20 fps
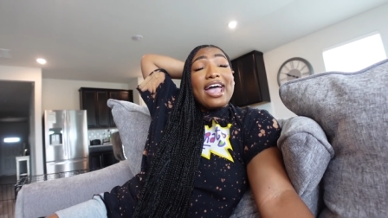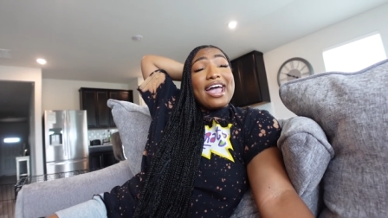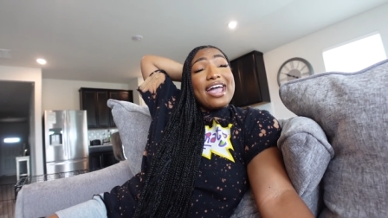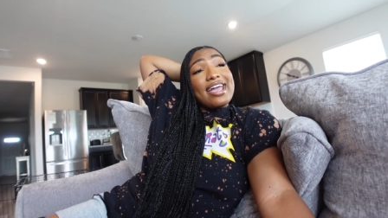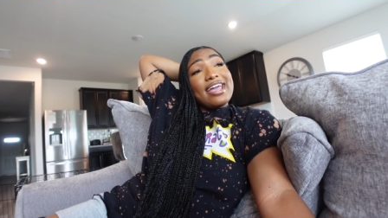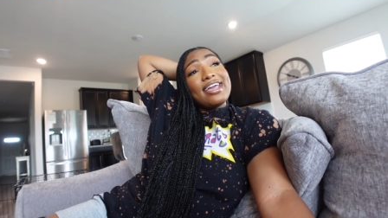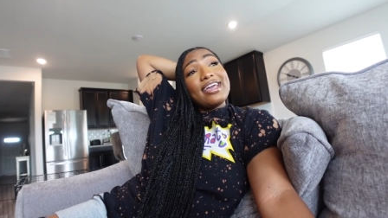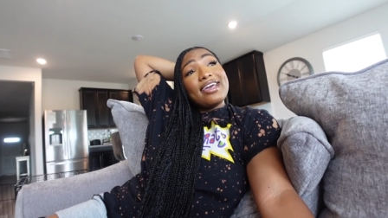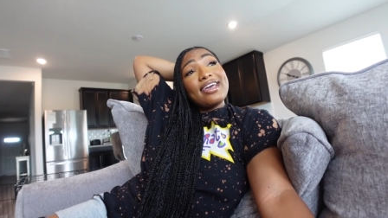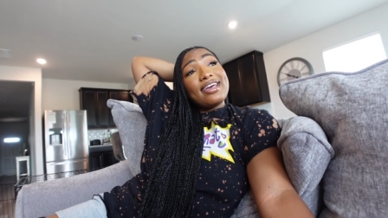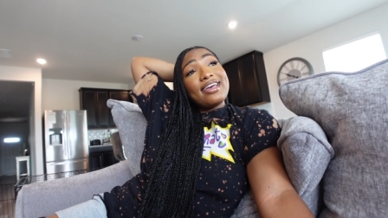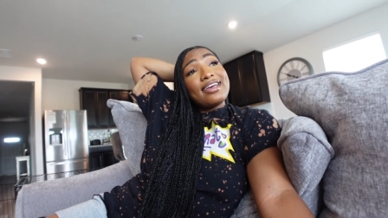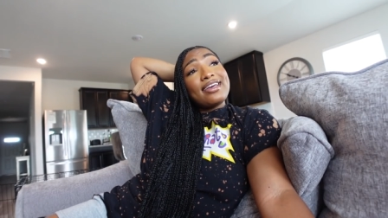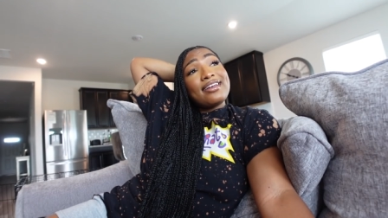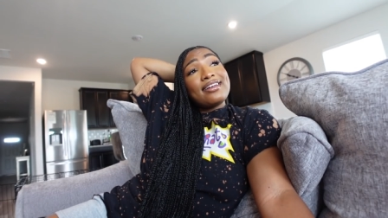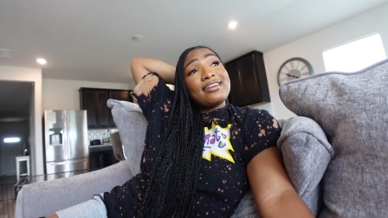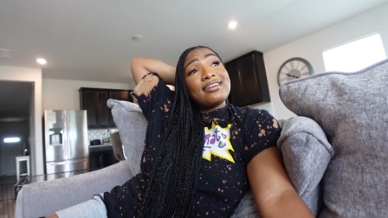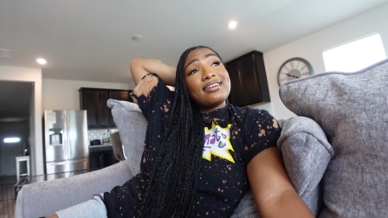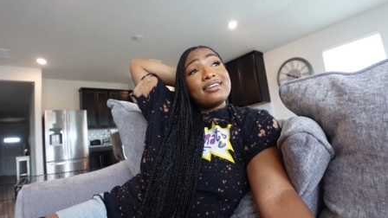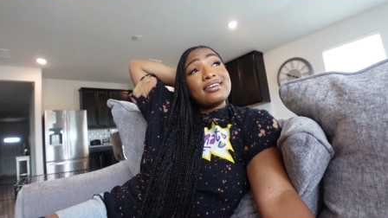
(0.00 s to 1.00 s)

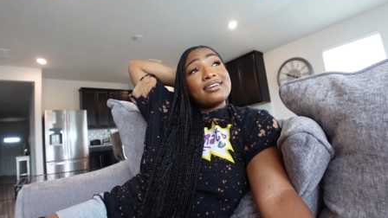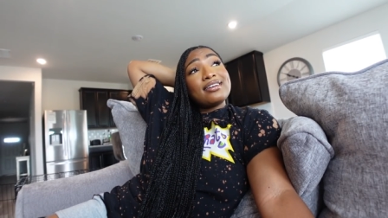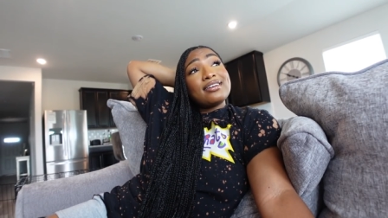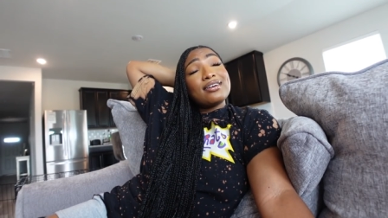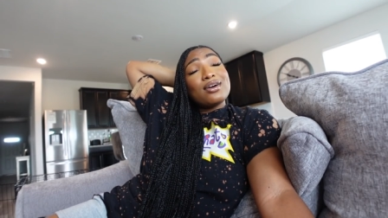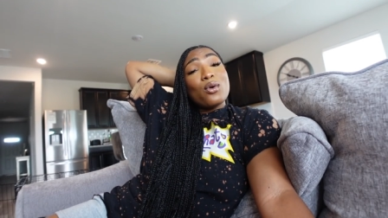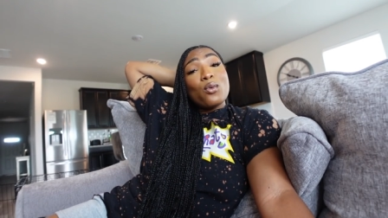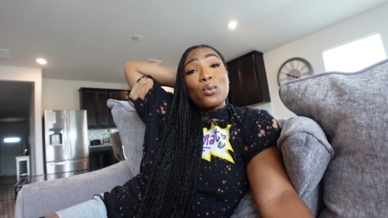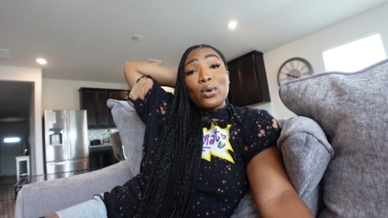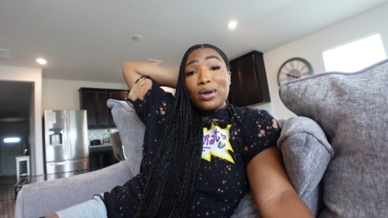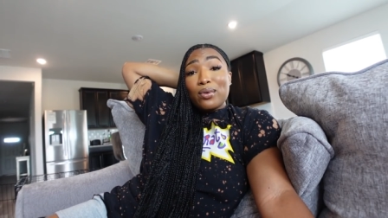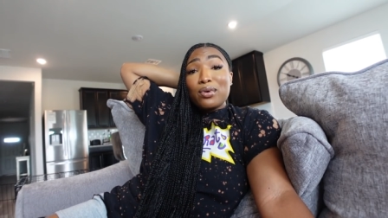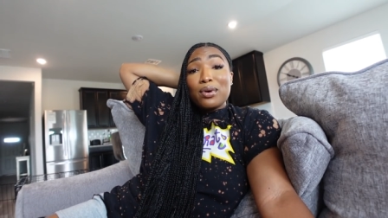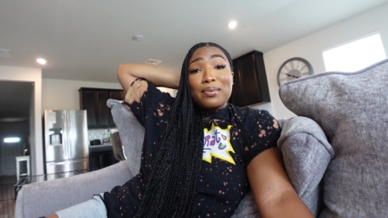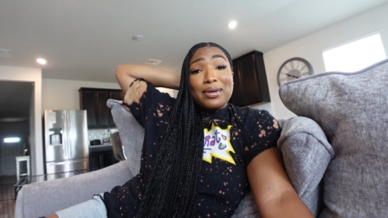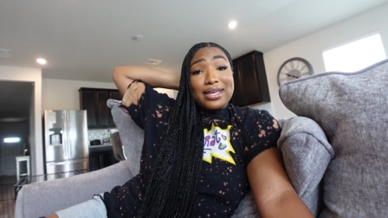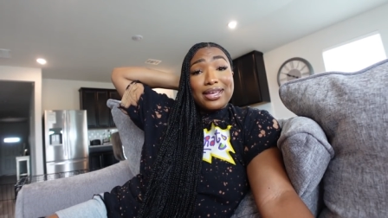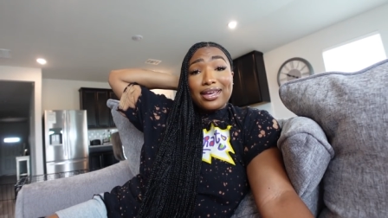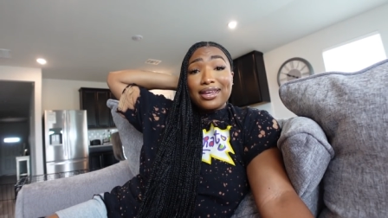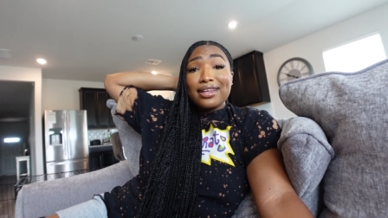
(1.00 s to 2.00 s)
And we will
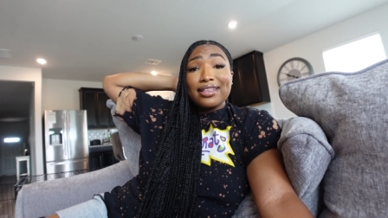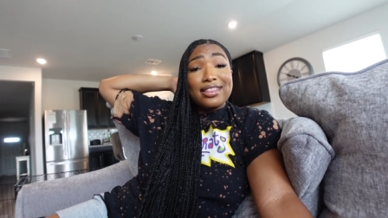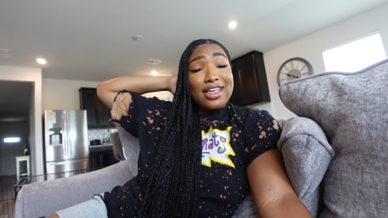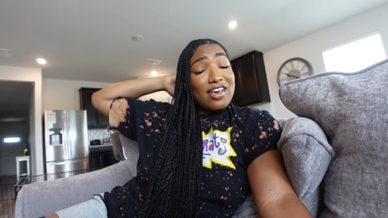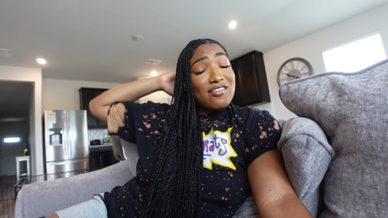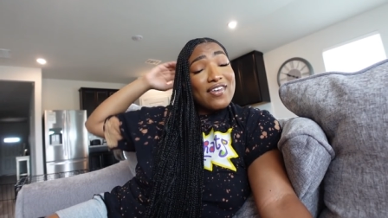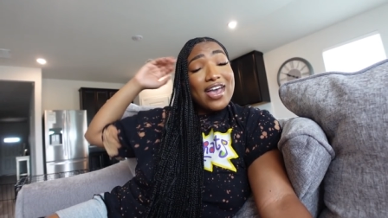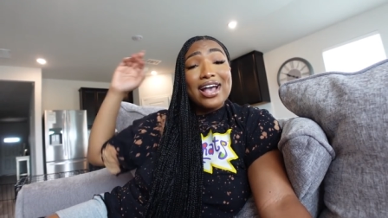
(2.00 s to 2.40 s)
be getting that